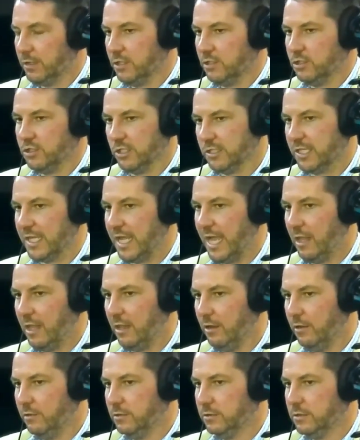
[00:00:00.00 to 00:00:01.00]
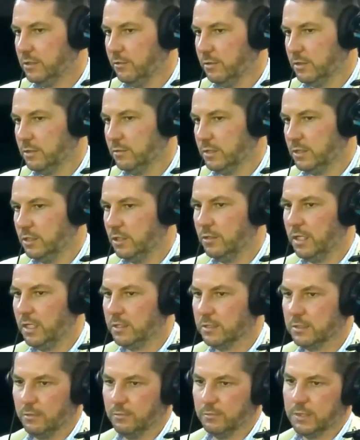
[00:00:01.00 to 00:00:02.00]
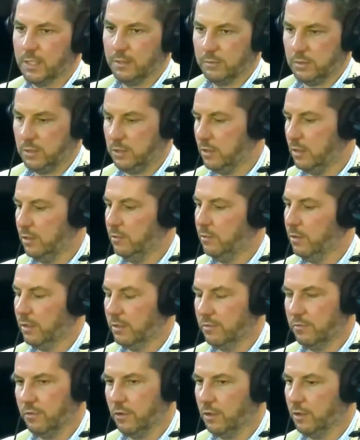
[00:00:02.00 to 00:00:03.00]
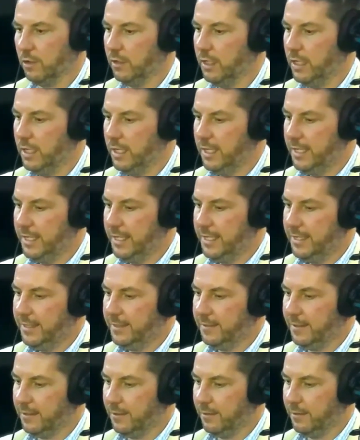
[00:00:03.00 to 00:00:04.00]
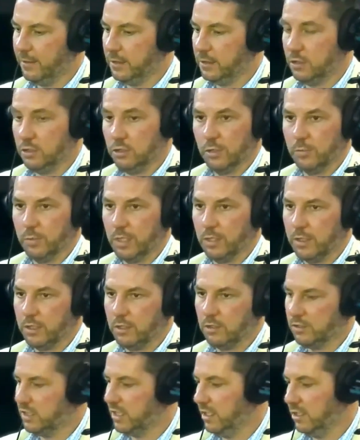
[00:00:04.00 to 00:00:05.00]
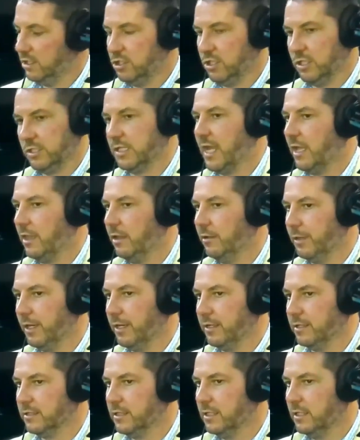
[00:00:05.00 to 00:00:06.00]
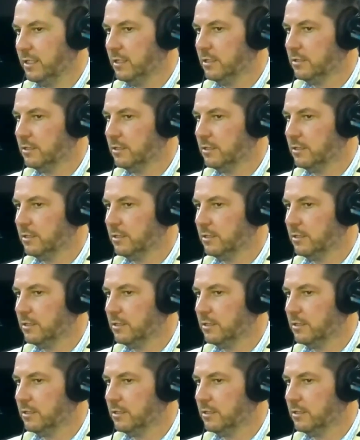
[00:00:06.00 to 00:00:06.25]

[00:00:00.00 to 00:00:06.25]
it wasn't just Gallo, so which was unique. Sometimes you go work for a distributor and you're selling just Gallo brands.